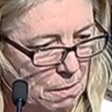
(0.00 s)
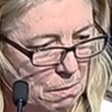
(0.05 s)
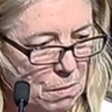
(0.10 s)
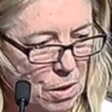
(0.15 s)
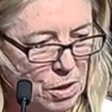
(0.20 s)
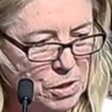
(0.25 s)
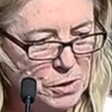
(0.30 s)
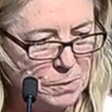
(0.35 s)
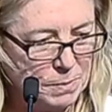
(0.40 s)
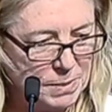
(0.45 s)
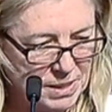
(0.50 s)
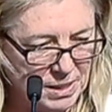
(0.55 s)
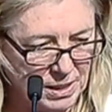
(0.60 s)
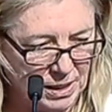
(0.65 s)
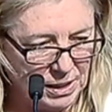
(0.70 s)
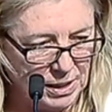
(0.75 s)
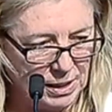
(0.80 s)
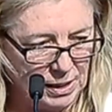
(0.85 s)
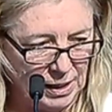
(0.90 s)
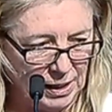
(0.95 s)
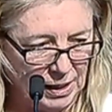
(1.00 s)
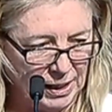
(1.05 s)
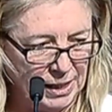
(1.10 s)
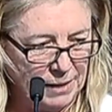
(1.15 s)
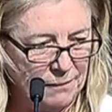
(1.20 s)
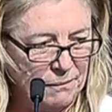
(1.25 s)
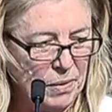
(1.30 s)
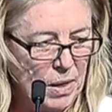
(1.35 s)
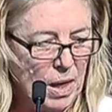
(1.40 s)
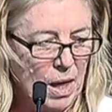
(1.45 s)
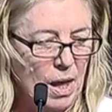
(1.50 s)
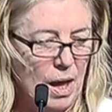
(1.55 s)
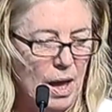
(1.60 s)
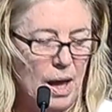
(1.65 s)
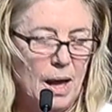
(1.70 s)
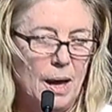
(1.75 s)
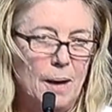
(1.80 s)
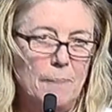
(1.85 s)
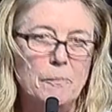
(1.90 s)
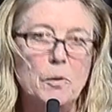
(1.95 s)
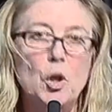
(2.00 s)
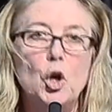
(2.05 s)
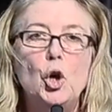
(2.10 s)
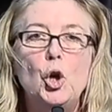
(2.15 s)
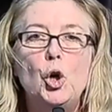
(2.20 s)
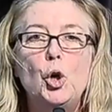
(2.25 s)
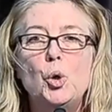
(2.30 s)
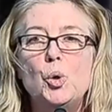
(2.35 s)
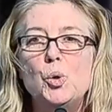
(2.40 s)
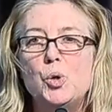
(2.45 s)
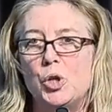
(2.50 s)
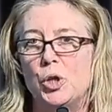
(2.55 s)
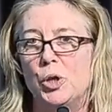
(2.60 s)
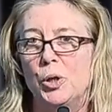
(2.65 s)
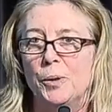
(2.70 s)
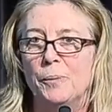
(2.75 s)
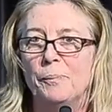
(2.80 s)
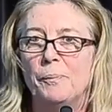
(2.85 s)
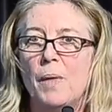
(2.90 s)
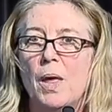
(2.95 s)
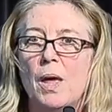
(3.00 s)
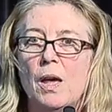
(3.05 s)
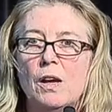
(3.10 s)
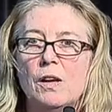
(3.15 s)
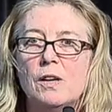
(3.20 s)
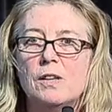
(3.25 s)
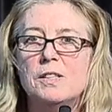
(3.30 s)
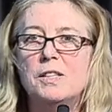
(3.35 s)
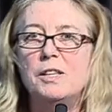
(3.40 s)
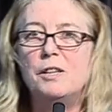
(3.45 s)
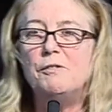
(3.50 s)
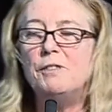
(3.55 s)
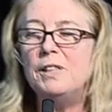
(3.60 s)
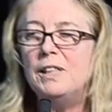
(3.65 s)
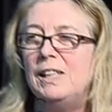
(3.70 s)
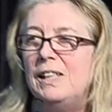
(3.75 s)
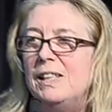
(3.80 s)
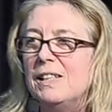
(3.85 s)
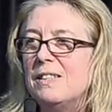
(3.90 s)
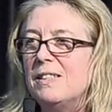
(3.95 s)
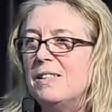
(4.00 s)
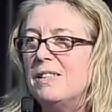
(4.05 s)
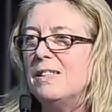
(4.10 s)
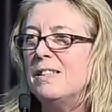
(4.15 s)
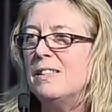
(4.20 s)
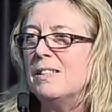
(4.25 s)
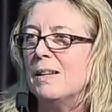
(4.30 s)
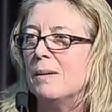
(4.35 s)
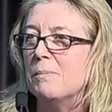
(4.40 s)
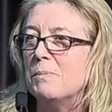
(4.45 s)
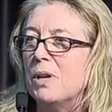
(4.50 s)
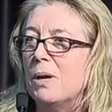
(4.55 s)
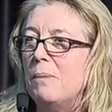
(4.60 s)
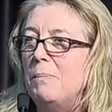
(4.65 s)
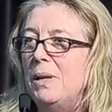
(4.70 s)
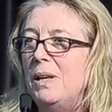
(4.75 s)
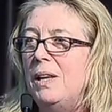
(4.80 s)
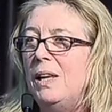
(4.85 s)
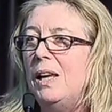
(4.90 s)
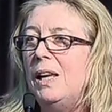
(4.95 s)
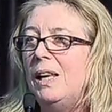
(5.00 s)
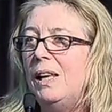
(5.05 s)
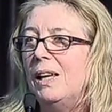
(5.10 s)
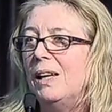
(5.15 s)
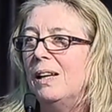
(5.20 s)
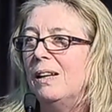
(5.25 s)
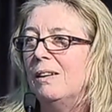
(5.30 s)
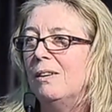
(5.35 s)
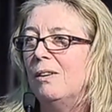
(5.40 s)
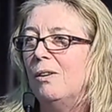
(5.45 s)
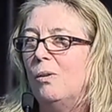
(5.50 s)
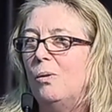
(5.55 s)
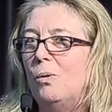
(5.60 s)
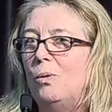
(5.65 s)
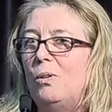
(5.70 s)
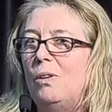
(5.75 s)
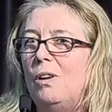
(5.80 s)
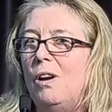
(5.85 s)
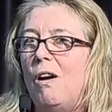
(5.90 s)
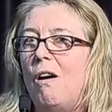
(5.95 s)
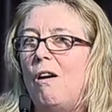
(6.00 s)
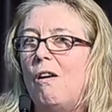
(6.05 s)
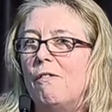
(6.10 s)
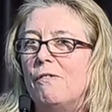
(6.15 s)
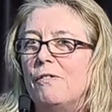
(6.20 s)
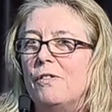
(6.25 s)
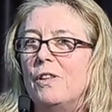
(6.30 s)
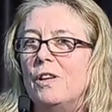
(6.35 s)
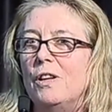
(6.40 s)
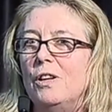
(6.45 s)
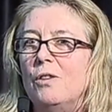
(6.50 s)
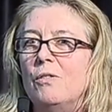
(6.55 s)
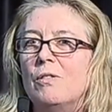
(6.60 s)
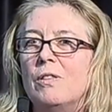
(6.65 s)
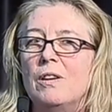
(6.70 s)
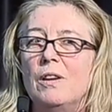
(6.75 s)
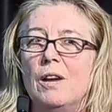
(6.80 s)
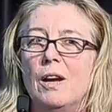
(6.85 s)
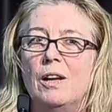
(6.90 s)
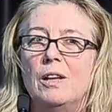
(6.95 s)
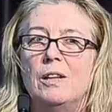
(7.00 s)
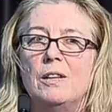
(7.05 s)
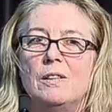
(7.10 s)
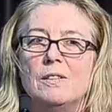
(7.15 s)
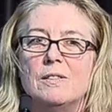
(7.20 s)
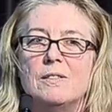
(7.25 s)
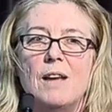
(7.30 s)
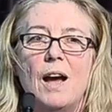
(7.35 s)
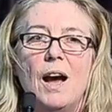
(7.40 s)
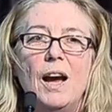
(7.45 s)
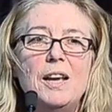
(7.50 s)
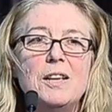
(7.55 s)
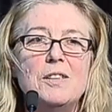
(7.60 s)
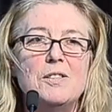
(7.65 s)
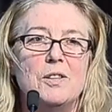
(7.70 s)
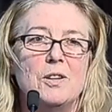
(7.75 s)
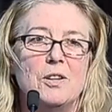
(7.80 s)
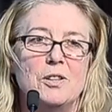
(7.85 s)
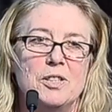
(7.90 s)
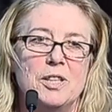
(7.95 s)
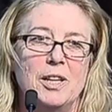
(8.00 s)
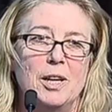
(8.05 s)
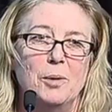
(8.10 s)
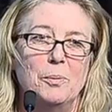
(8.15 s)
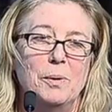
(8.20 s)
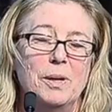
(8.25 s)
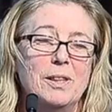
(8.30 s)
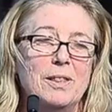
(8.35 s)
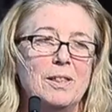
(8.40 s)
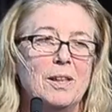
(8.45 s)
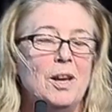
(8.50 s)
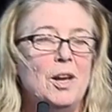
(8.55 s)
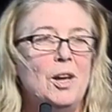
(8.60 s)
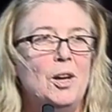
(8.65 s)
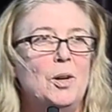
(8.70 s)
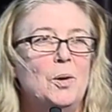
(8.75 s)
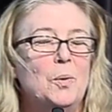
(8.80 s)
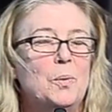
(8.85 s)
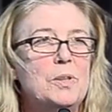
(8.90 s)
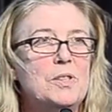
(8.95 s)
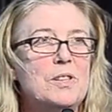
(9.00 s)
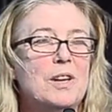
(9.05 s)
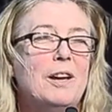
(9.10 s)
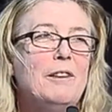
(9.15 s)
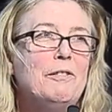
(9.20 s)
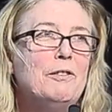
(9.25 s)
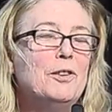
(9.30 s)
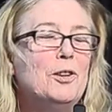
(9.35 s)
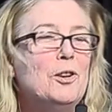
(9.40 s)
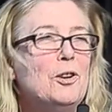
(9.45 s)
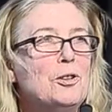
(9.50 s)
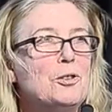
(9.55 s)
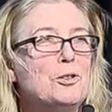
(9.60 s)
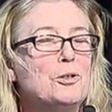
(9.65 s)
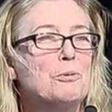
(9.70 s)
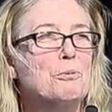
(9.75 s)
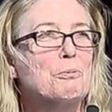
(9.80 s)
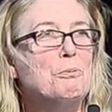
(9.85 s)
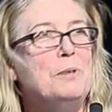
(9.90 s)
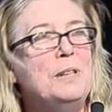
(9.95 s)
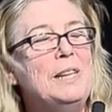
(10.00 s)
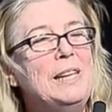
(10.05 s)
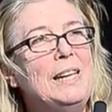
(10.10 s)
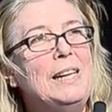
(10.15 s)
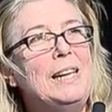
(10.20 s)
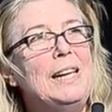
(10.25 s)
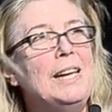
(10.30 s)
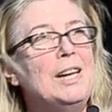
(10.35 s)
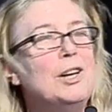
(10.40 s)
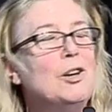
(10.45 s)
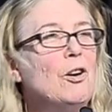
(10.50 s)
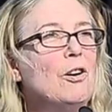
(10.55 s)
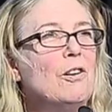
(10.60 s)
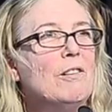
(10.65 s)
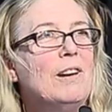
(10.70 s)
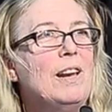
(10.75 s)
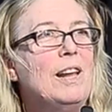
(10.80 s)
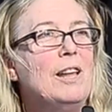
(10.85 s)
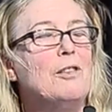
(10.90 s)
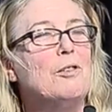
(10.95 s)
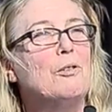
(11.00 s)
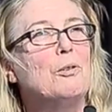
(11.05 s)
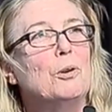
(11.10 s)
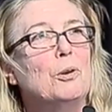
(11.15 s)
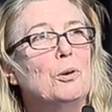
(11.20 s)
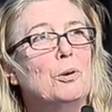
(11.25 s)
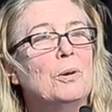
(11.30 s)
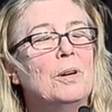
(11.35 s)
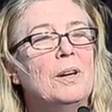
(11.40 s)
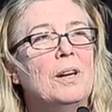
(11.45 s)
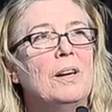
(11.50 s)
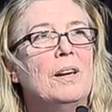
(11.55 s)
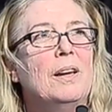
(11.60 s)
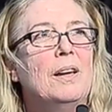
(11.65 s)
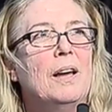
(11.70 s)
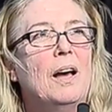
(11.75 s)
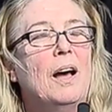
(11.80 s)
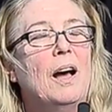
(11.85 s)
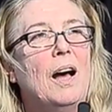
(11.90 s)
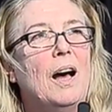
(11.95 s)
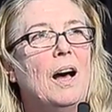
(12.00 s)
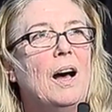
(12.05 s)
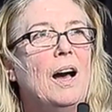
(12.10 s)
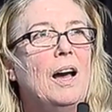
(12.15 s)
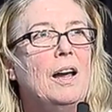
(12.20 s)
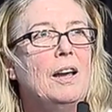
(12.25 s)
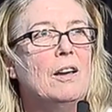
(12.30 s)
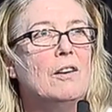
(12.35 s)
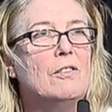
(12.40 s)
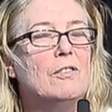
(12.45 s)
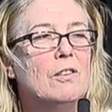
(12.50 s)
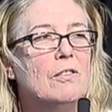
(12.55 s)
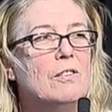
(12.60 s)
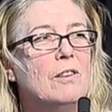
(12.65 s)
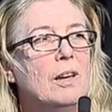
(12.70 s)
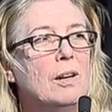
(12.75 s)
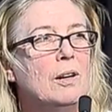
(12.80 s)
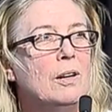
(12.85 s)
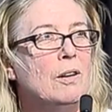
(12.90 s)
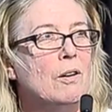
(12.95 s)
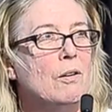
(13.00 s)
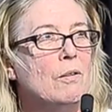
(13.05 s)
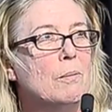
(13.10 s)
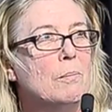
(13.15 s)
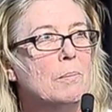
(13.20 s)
Most particularly, who to. Because there really is this assumption. I mean, nearly all of the youth and young adults I associate with, which I forgot to really correlate through, I associate and know